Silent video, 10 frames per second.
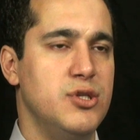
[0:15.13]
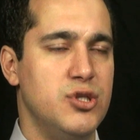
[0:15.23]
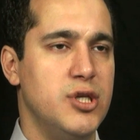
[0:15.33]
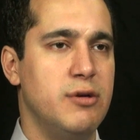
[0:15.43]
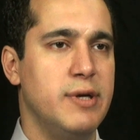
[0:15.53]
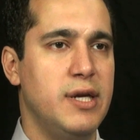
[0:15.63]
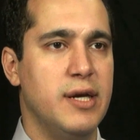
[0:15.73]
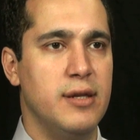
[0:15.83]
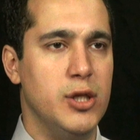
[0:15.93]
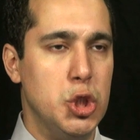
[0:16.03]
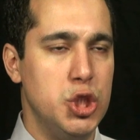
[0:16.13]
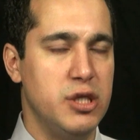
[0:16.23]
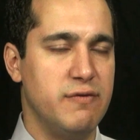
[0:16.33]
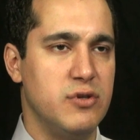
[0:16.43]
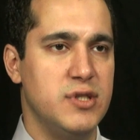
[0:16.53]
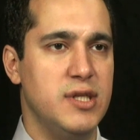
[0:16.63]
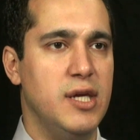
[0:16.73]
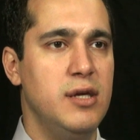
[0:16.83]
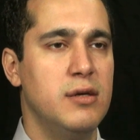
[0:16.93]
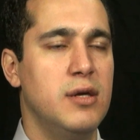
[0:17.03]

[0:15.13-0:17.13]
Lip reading: engineering at Lund University.